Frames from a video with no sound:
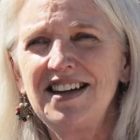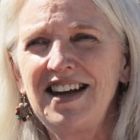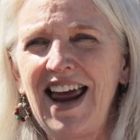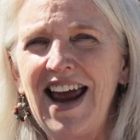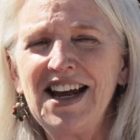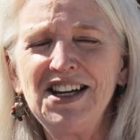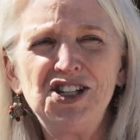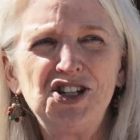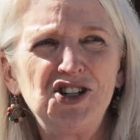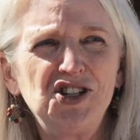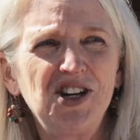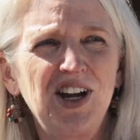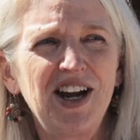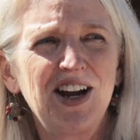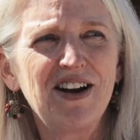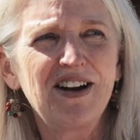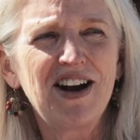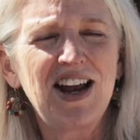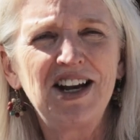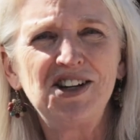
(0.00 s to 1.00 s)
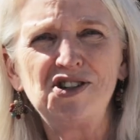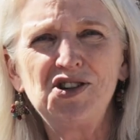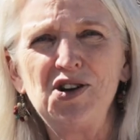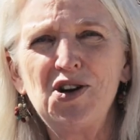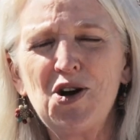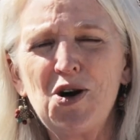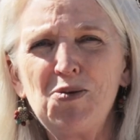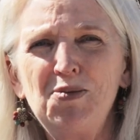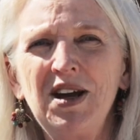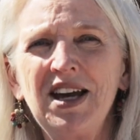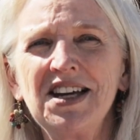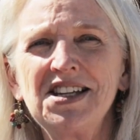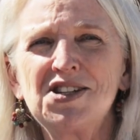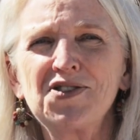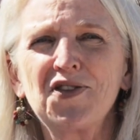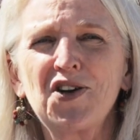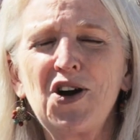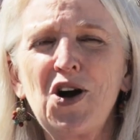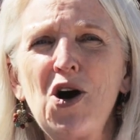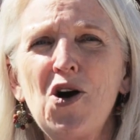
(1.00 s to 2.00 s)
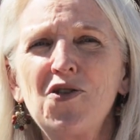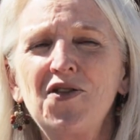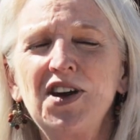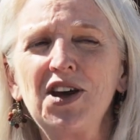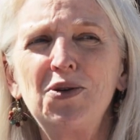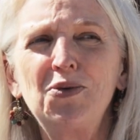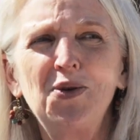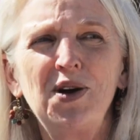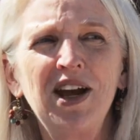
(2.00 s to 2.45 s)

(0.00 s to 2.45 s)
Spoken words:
Last year, as you know, because of COVID,